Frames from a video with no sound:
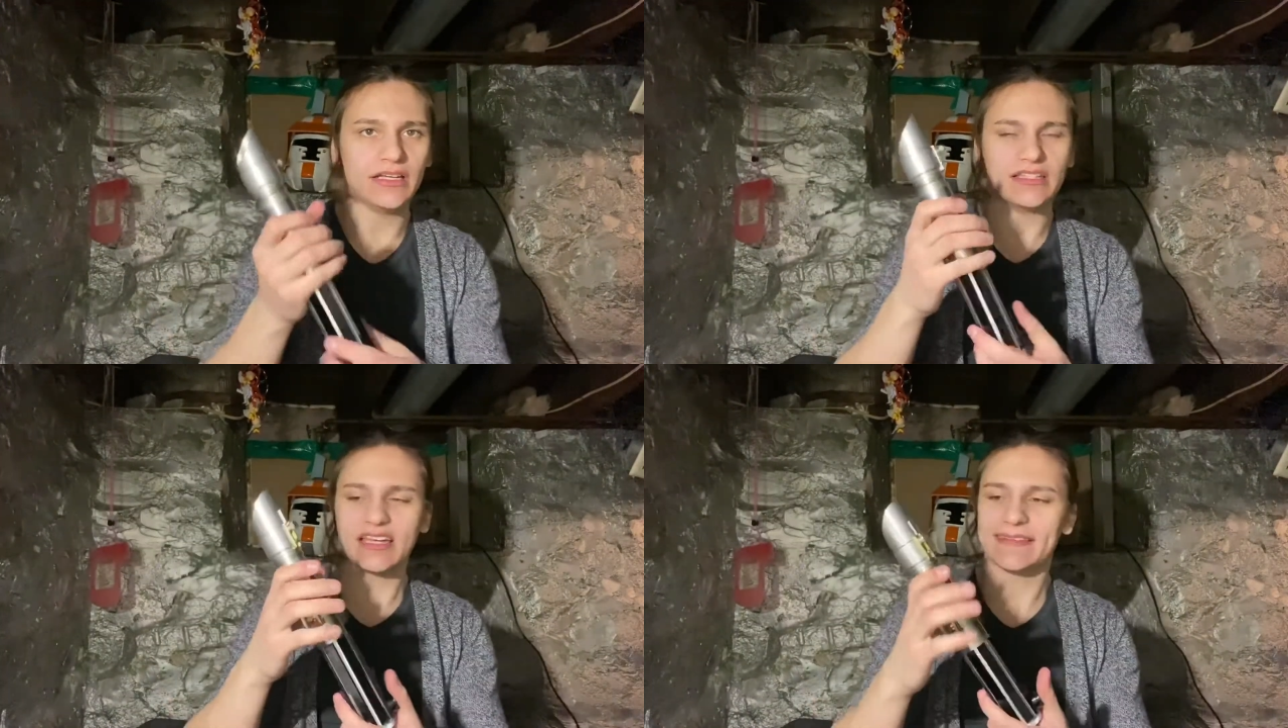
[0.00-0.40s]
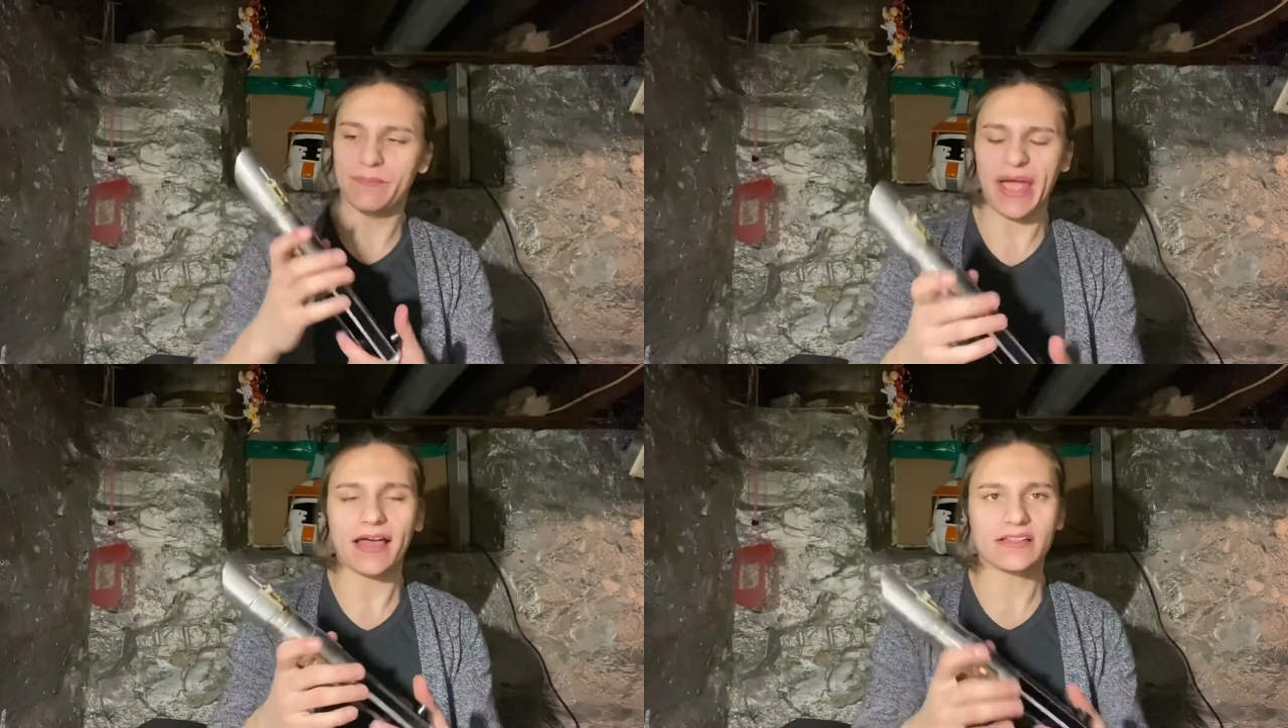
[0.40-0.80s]
It's got the
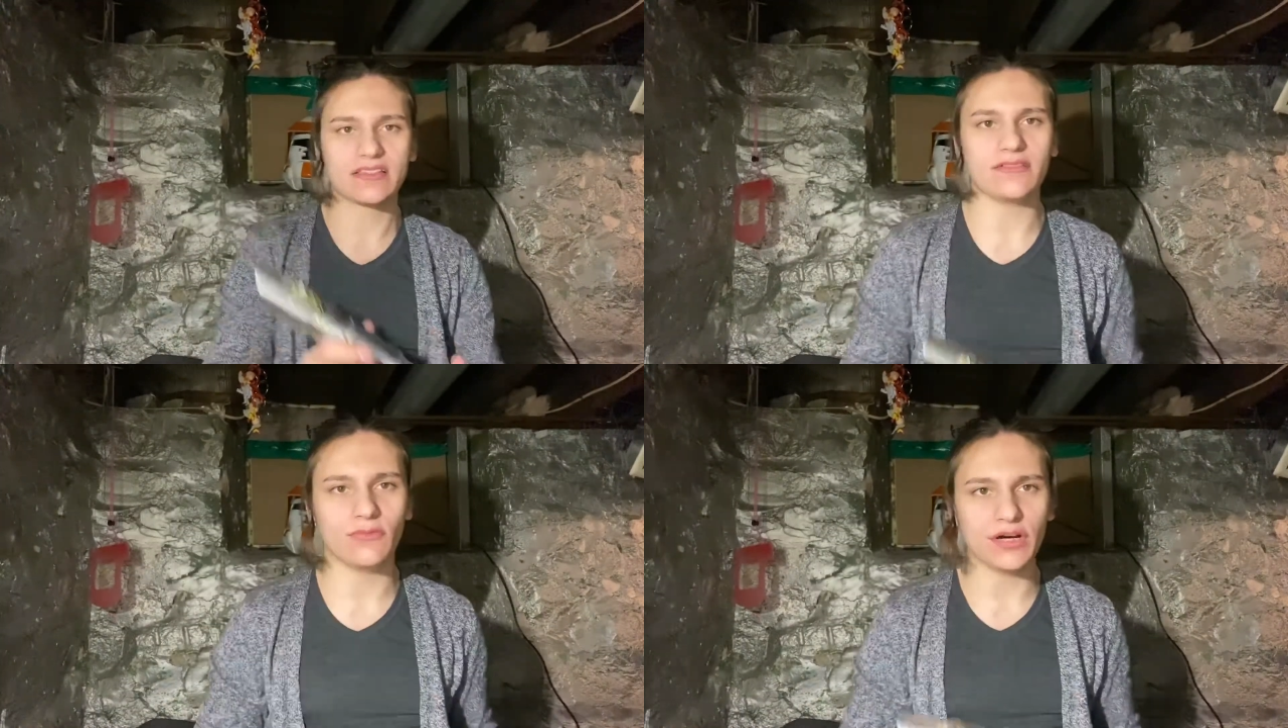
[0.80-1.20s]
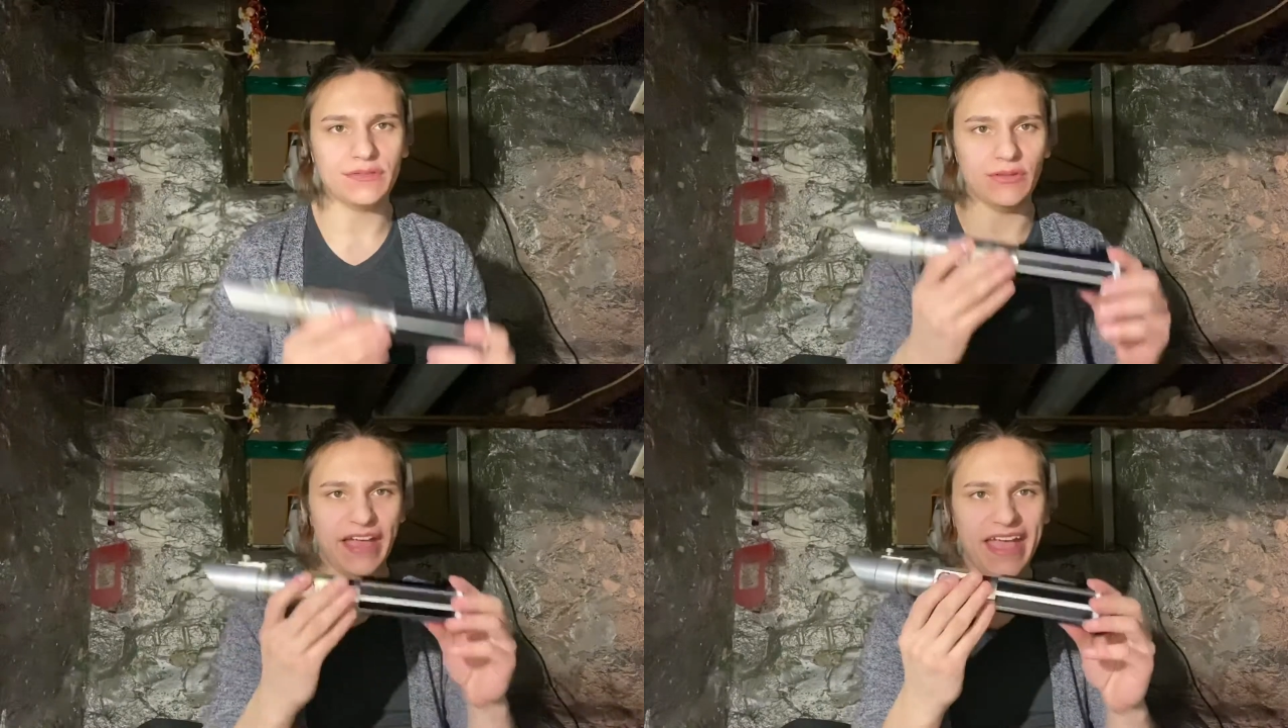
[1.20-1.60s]
ballast of
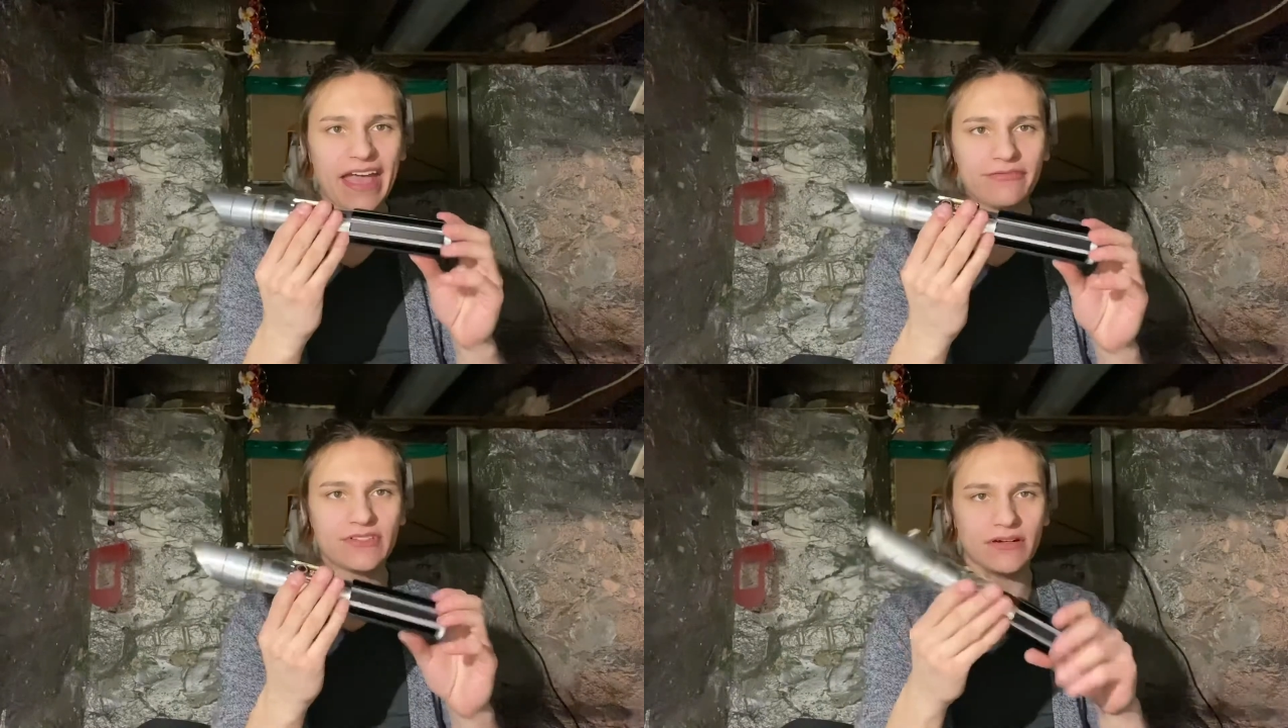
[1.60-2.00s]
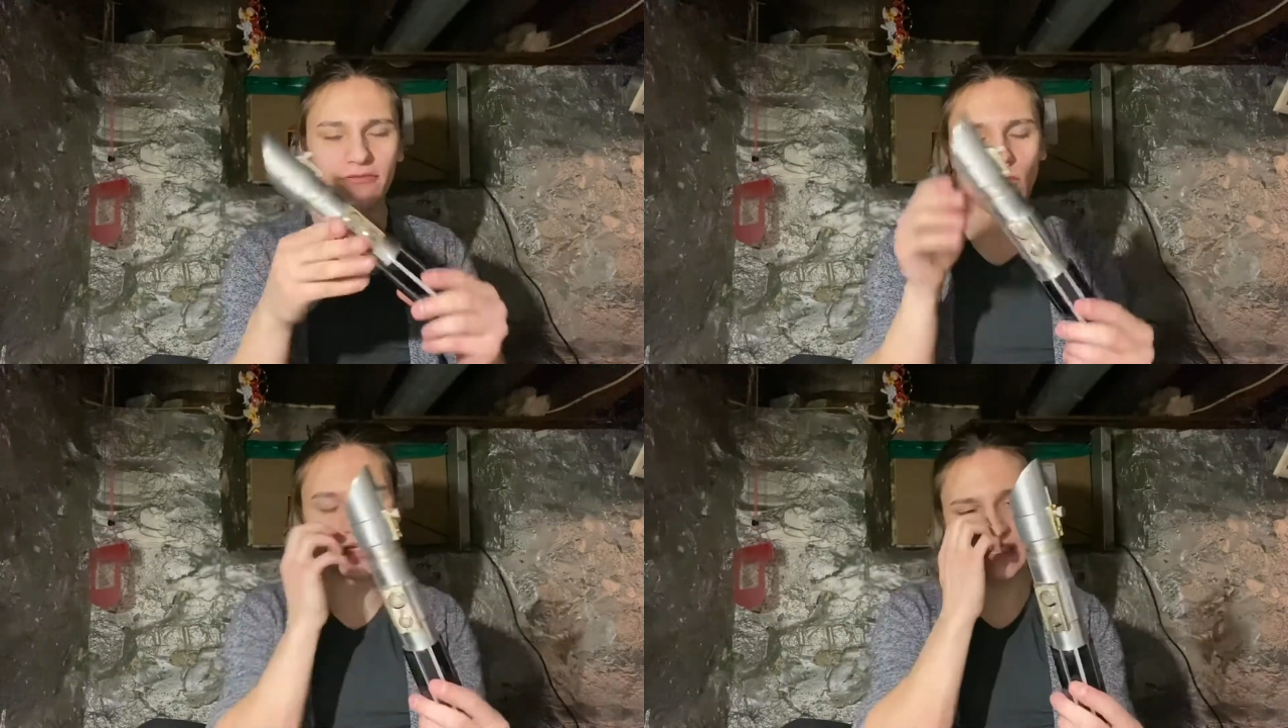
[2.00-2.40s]
one, the heft of one.